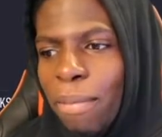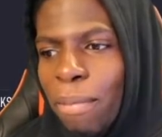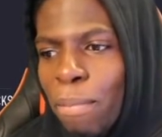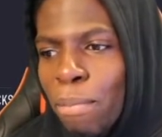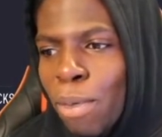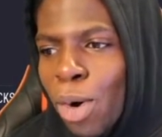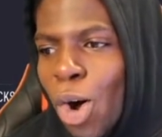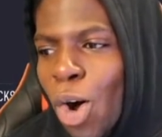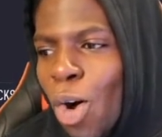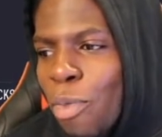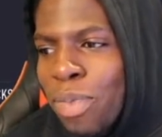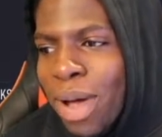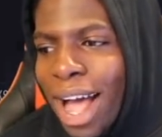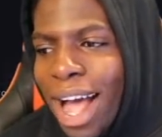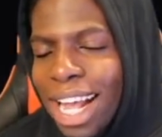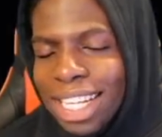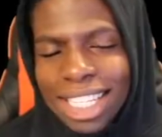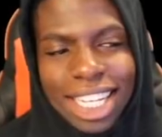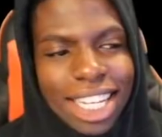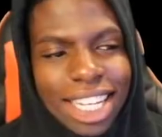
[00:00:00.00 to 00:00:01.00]
More
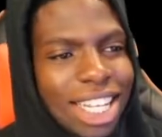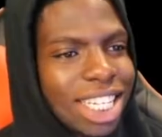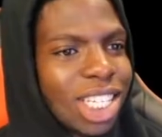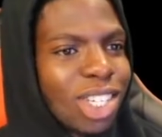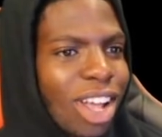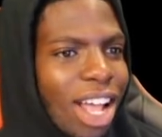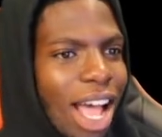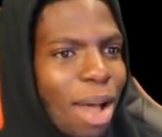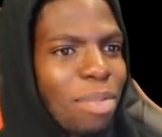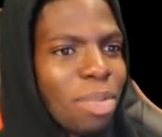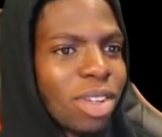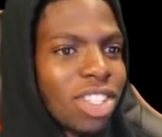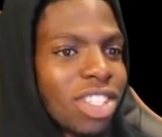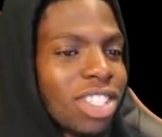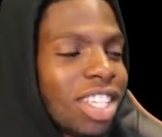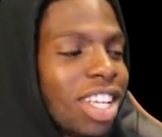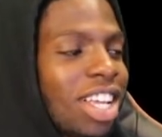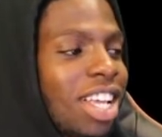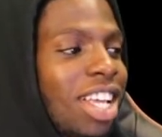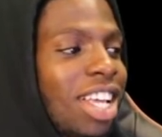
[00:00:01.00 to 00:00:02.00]
Paxi. This is what
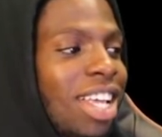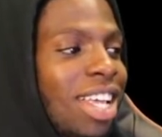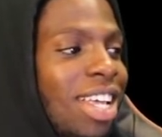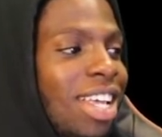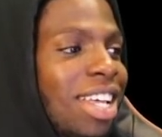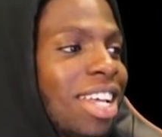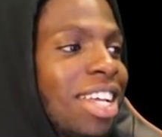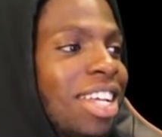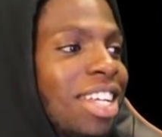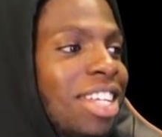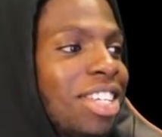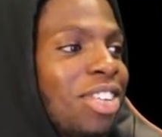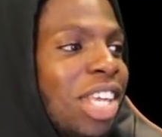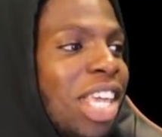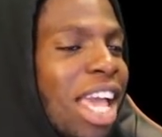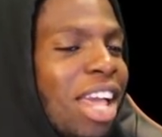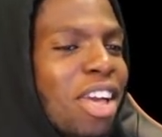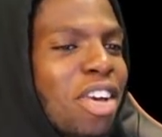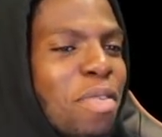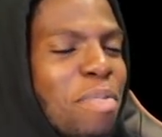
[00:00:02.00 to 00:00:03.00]
happens you
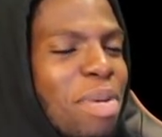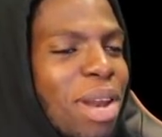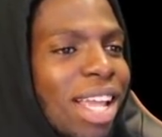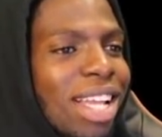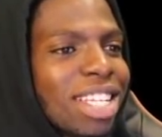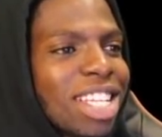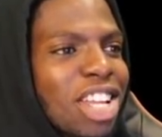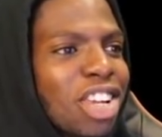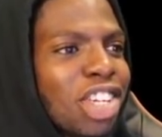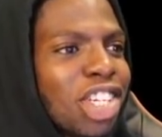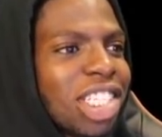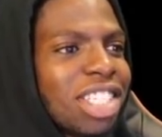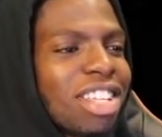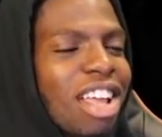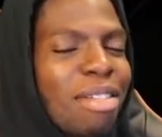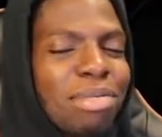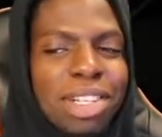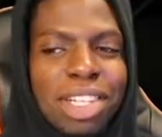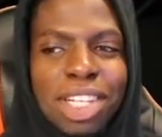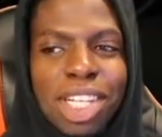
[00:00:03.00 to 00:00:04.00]
get good players and you're just
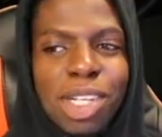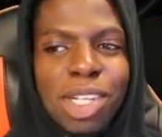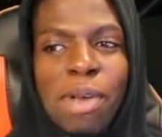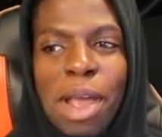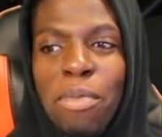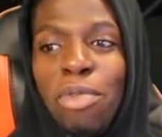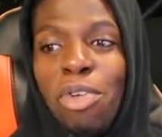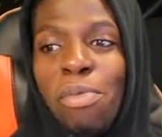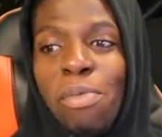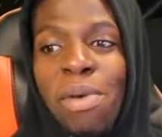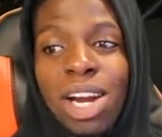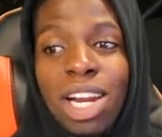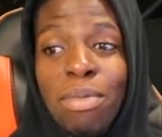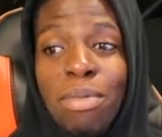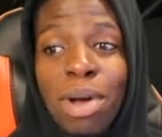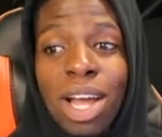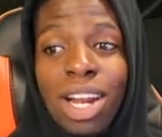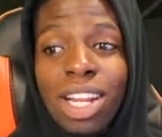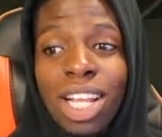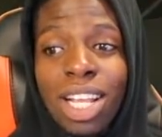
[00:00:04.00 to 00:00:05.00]
tempted to spend more money,
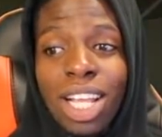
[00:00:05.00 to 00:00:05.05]
man.